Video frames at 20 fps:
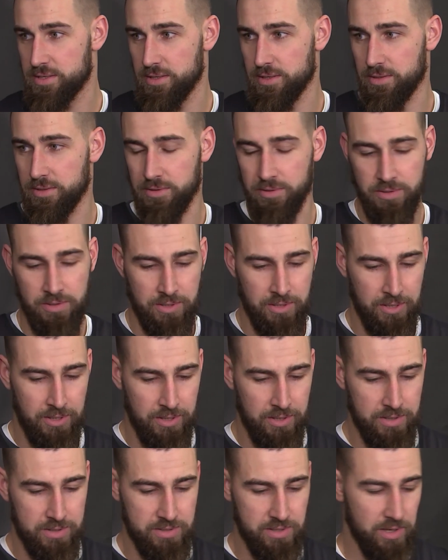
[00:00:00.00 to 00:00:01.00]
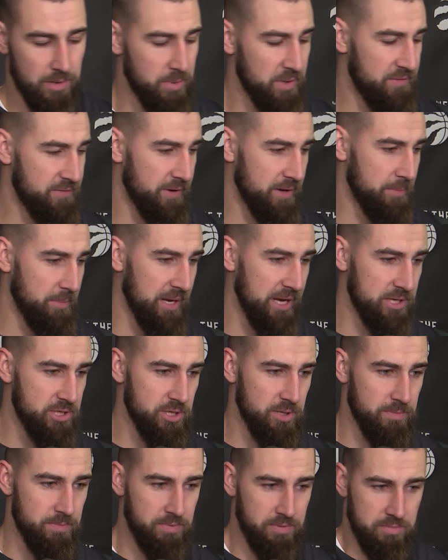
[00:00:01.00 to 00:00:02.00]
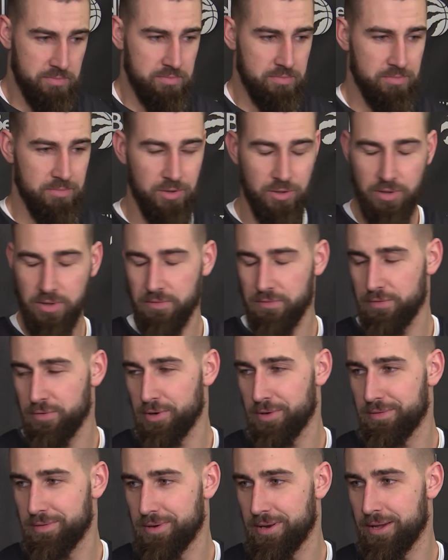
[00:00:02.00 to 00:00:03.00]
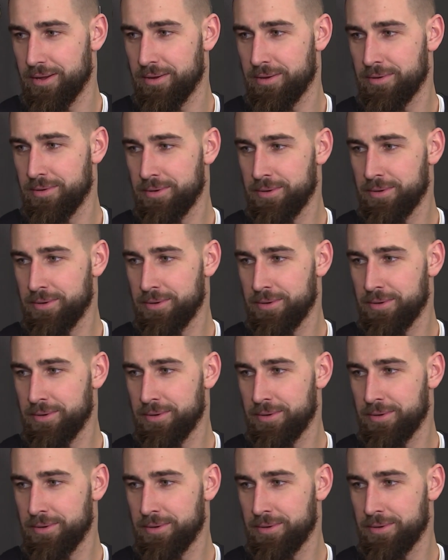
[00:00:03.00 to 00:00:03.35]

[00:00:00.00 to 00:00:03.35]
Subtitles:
So it's going to be a fun matchup. Looking forward to that.